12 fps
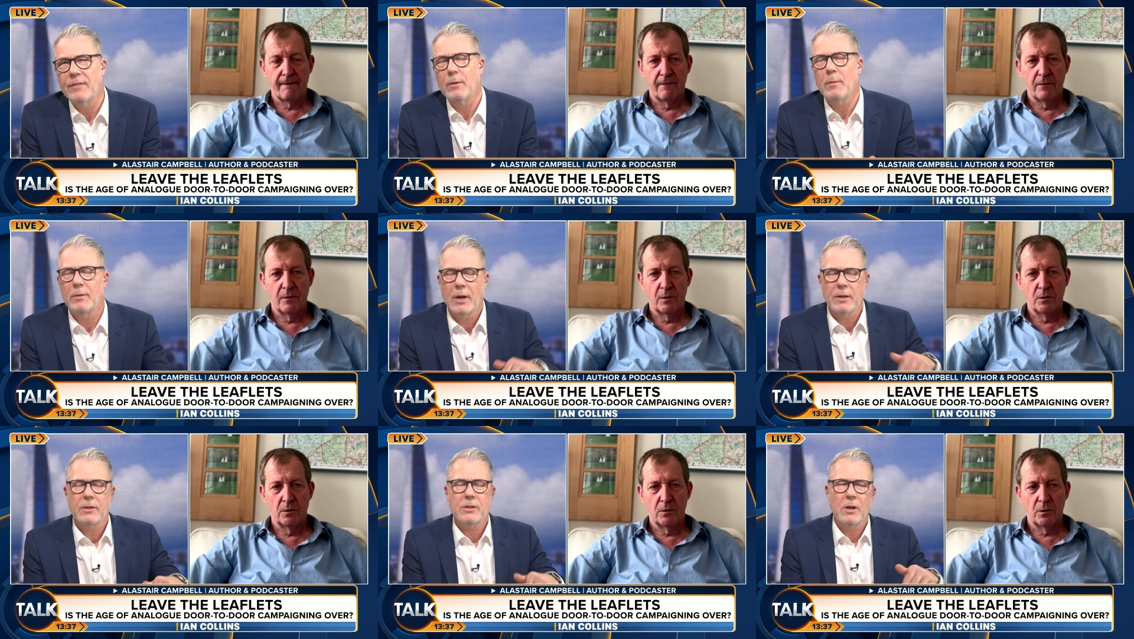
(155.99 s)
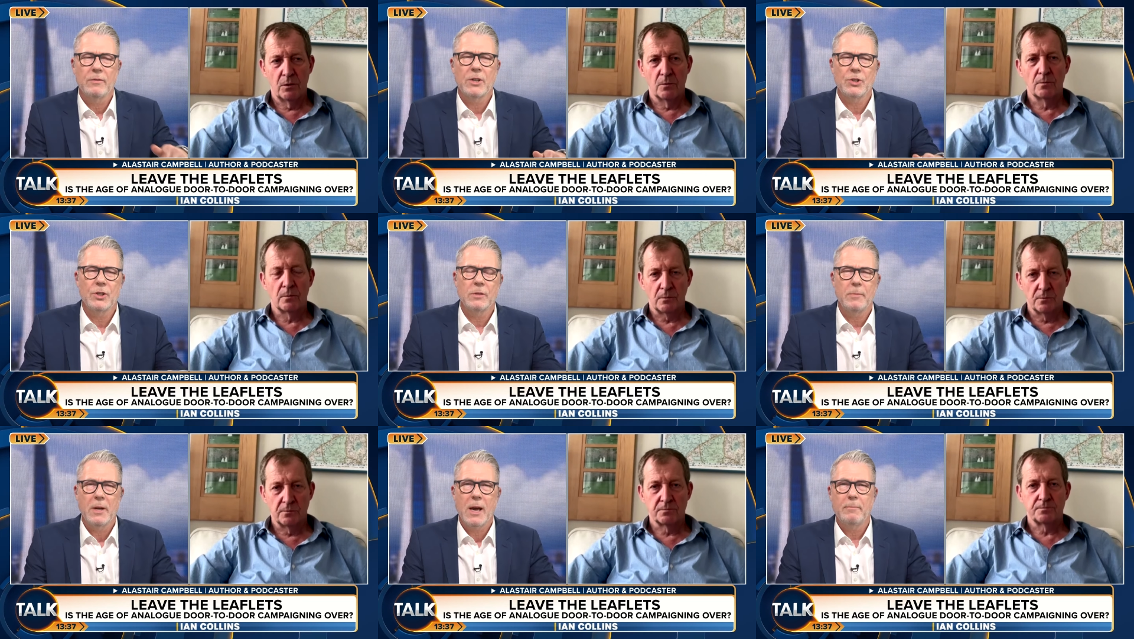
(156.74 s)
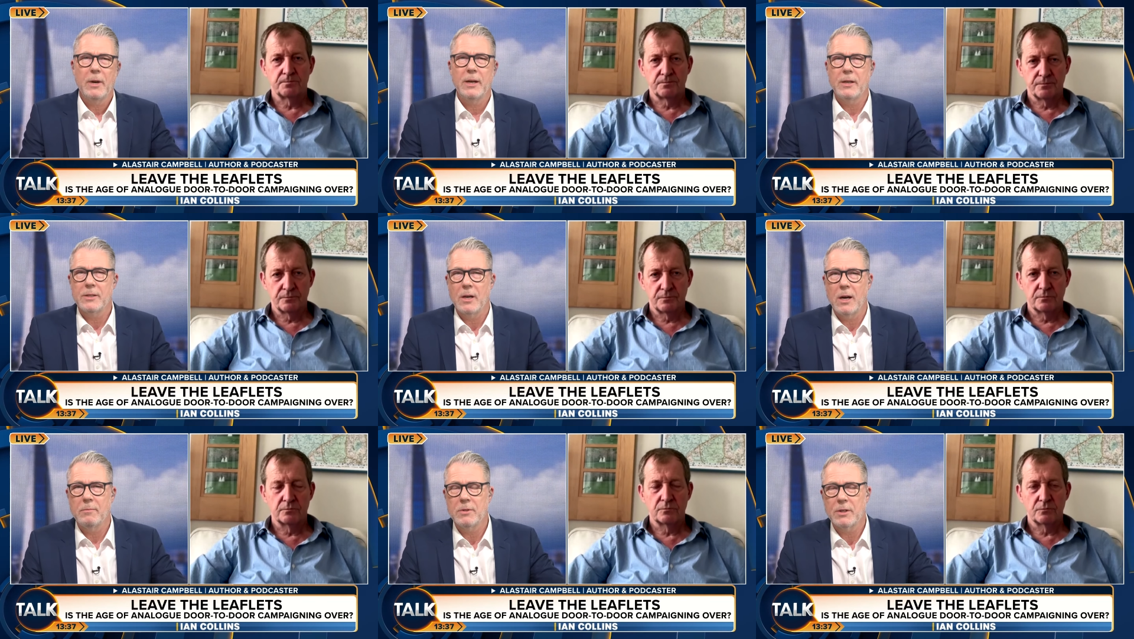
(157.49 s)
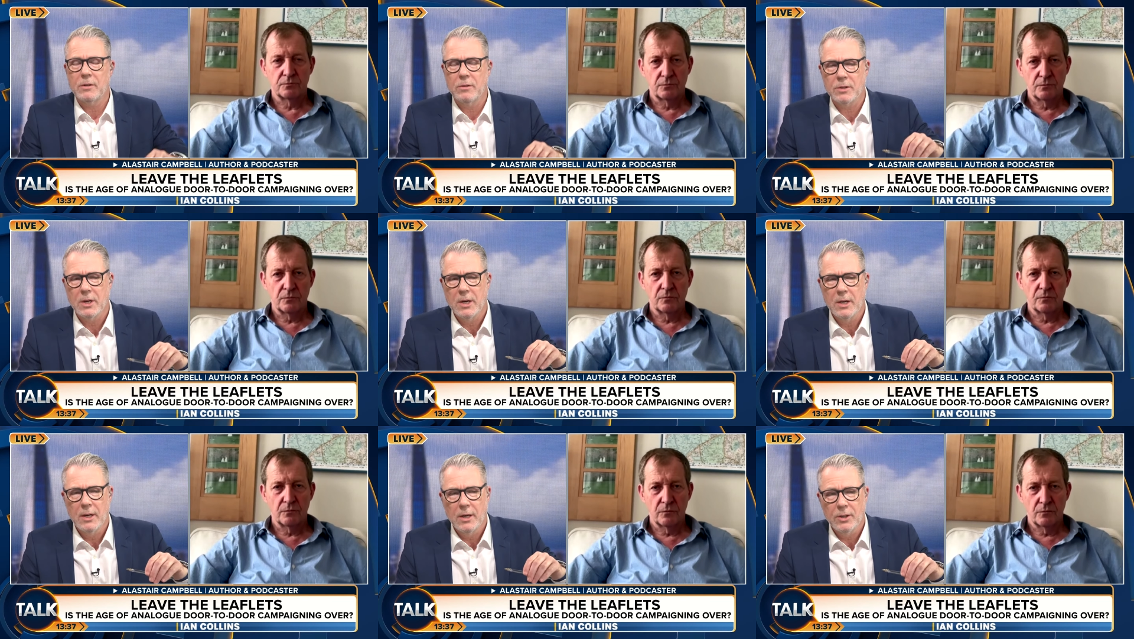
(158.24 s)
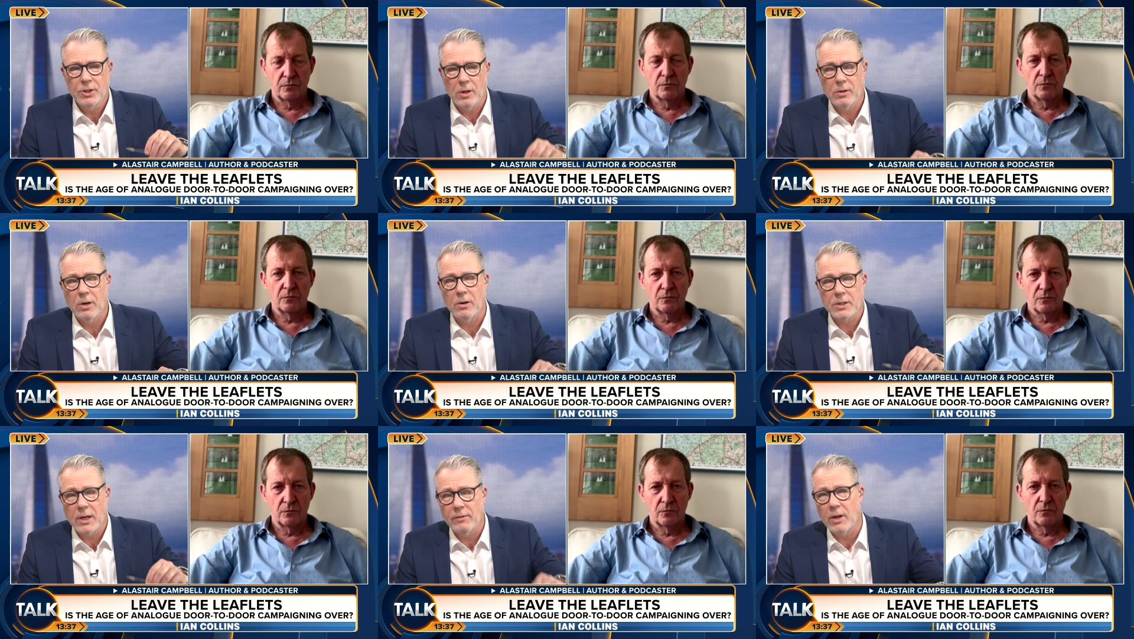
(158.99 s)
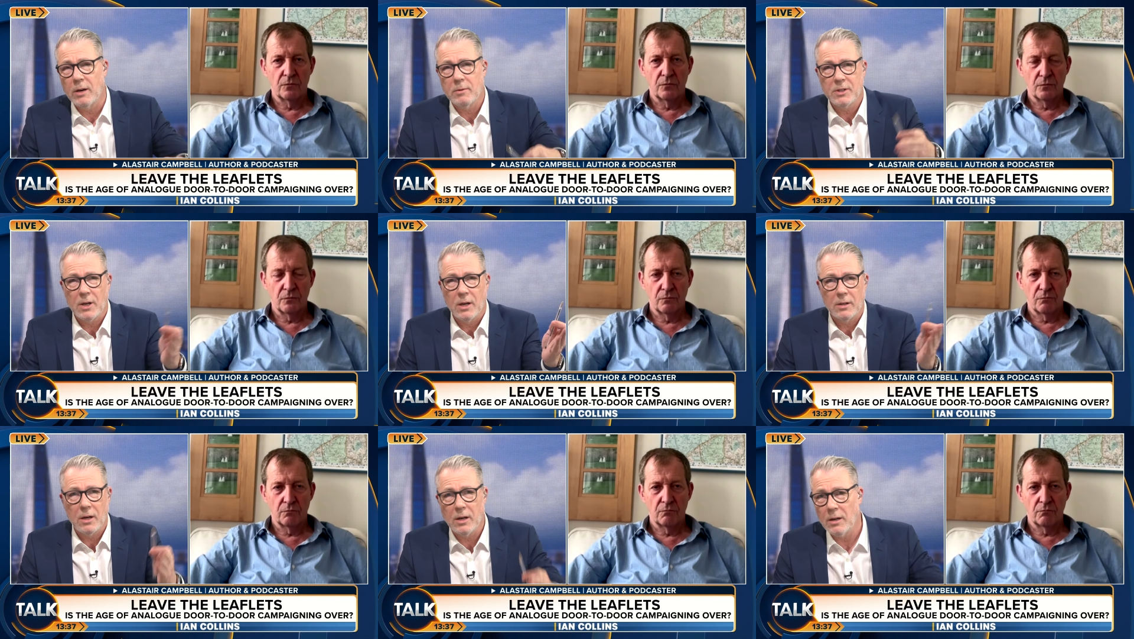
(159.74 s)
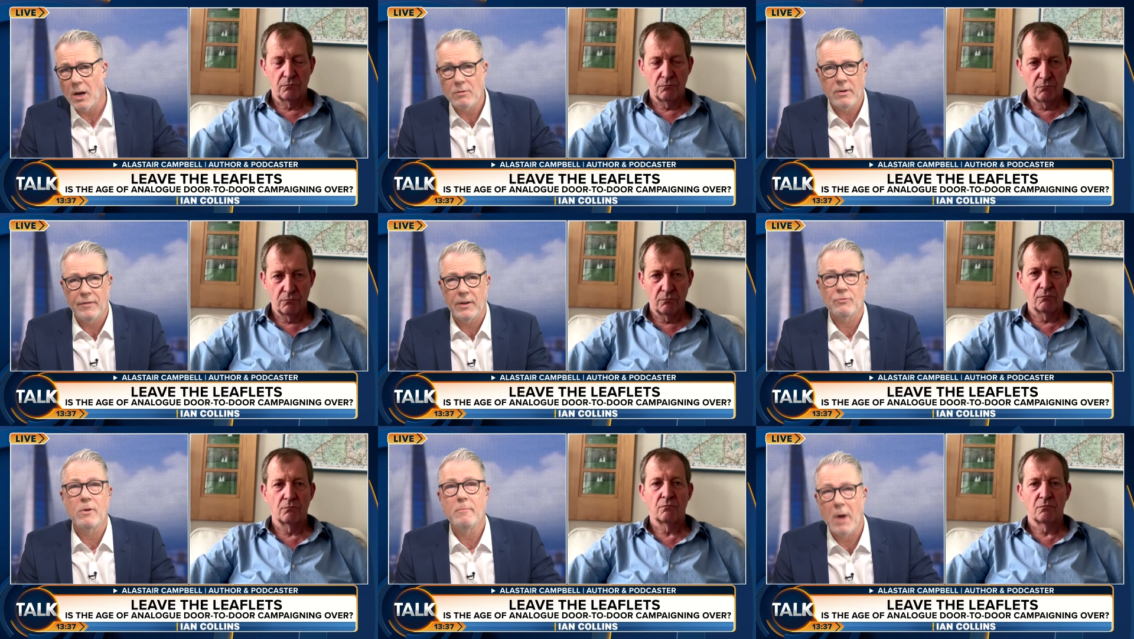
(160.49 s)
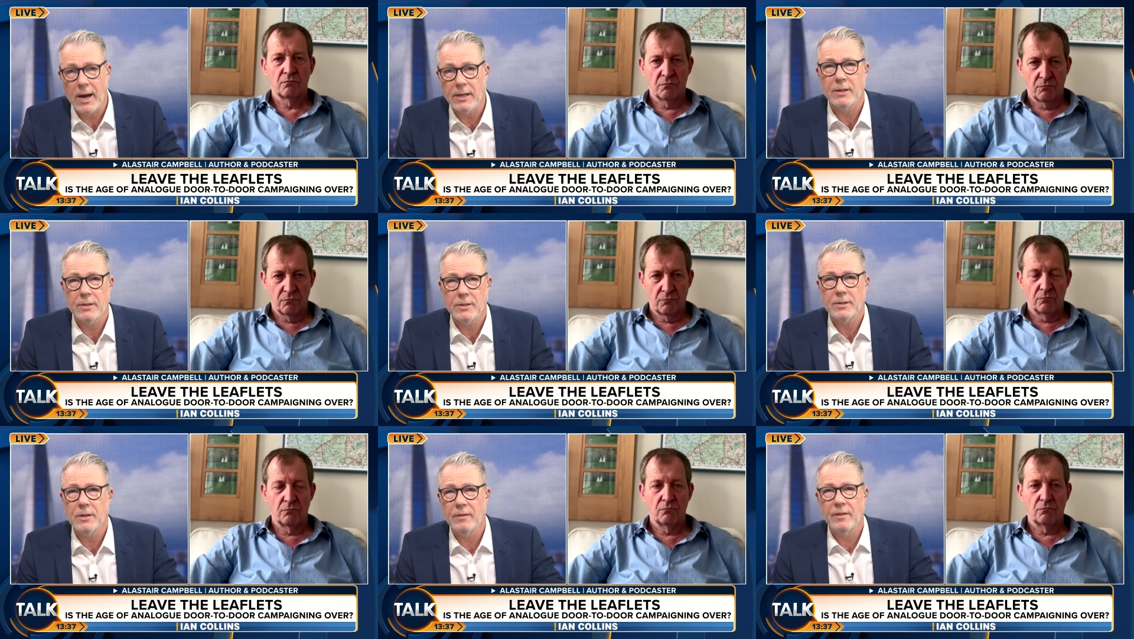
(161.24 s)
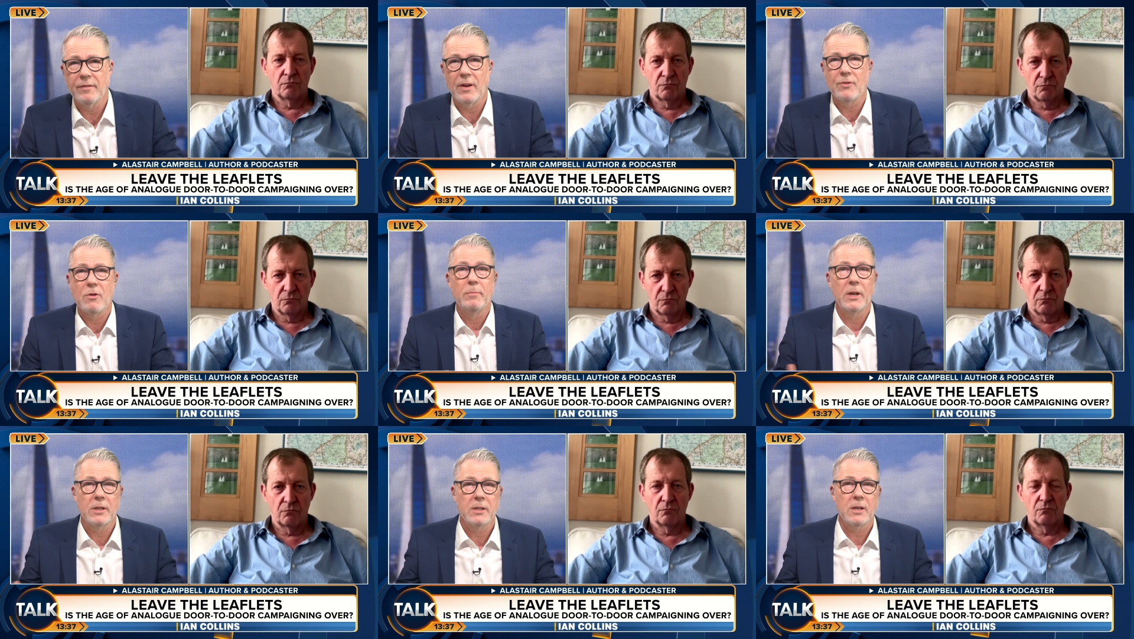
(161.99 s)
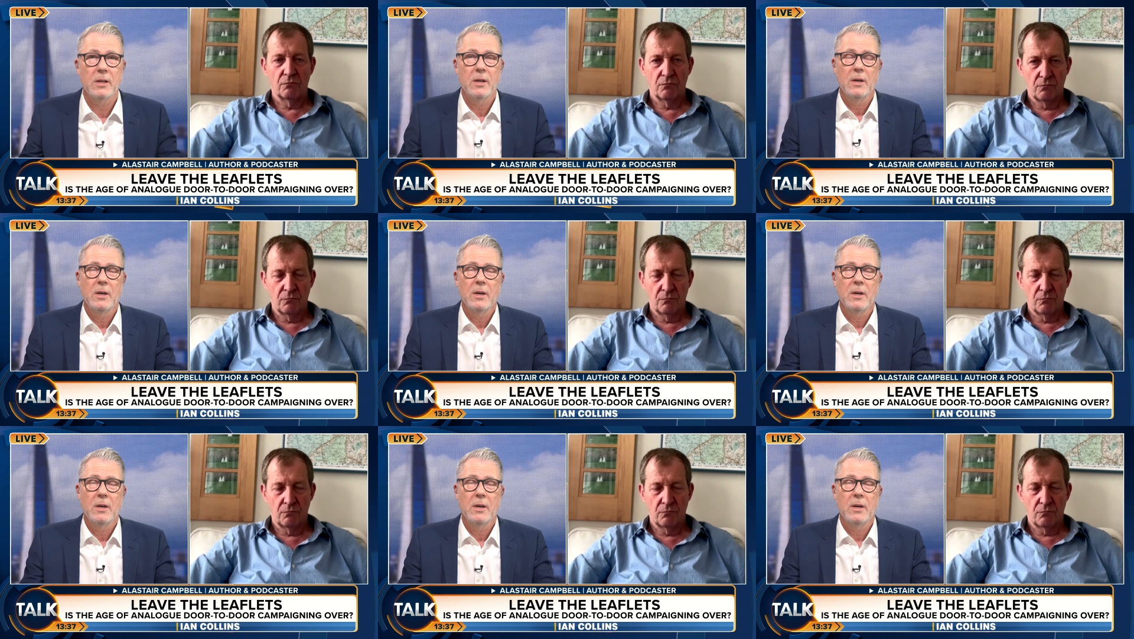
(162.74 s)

Speaker 1: And I know this conversation has been had many times, and of course, Joe Cox, David Amess are horrific reminders of the vulnerability